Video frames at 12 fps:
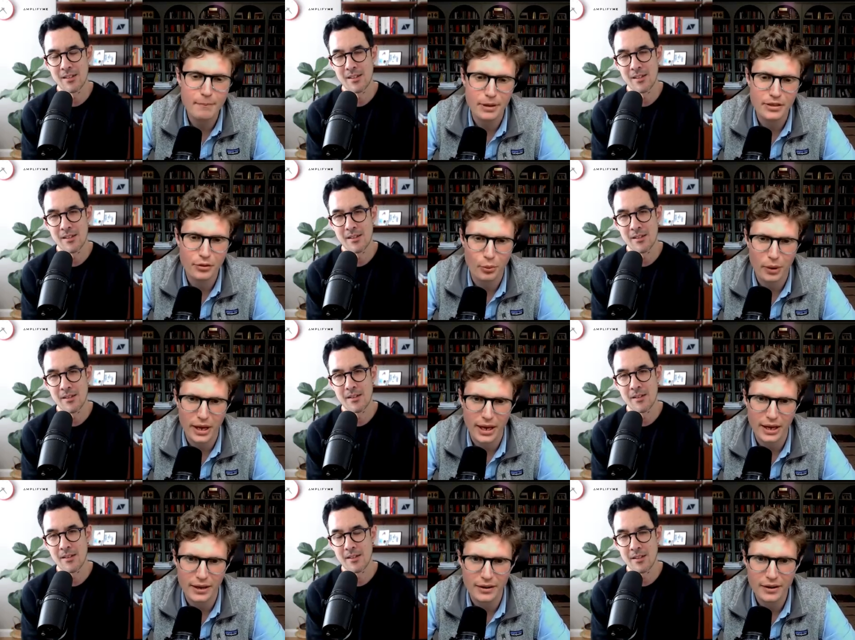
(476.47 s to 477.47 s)
Speaker 1: in
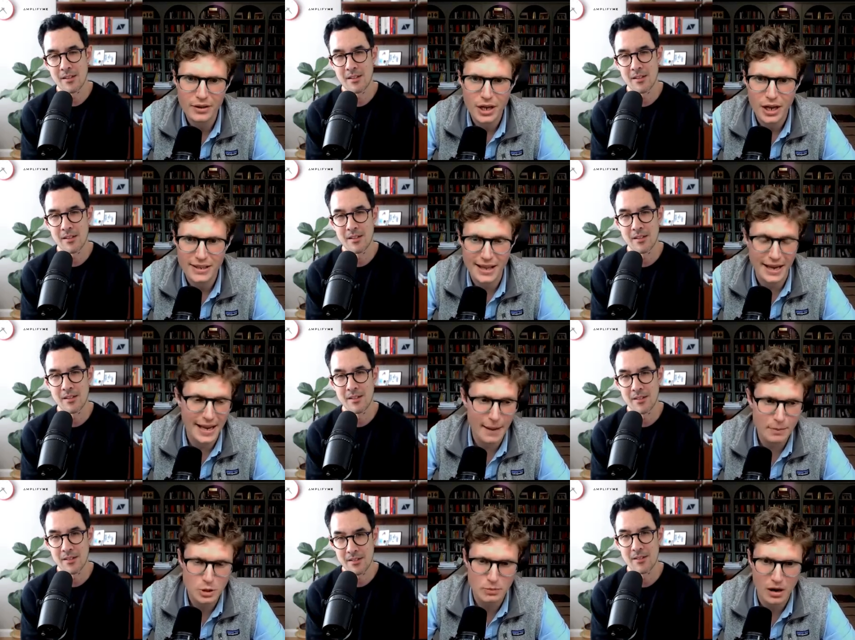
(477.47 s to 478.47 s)
between
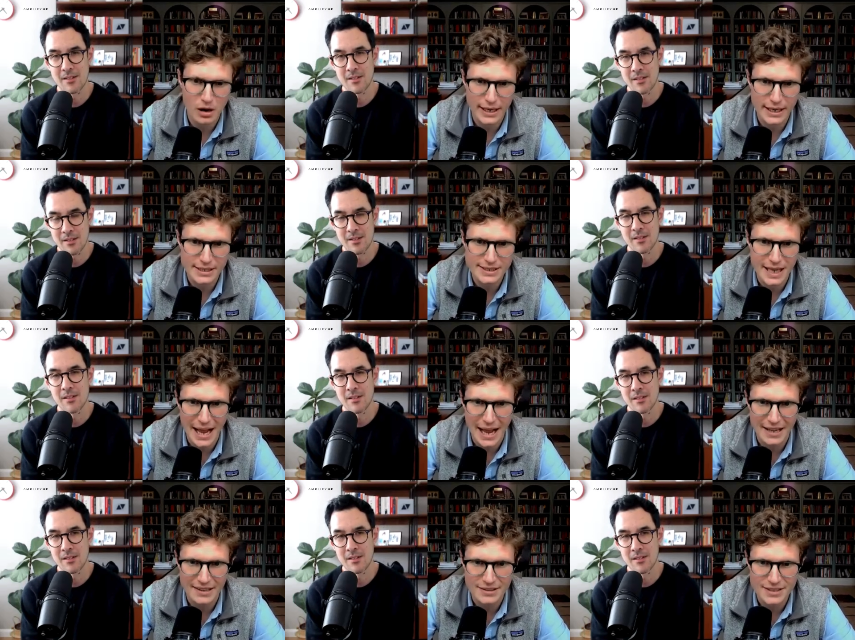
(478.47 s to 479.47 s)
debt capital
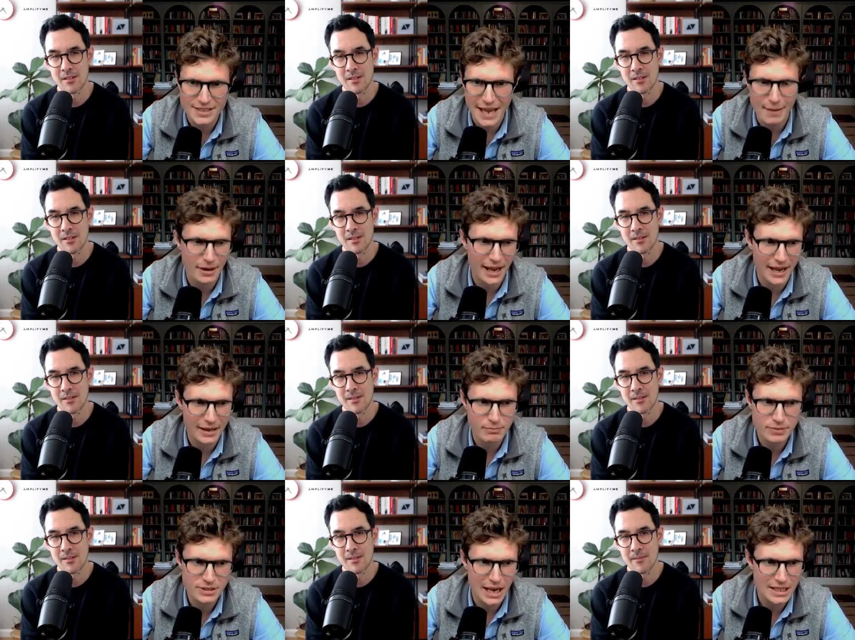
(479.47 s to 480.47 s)
markets and M&A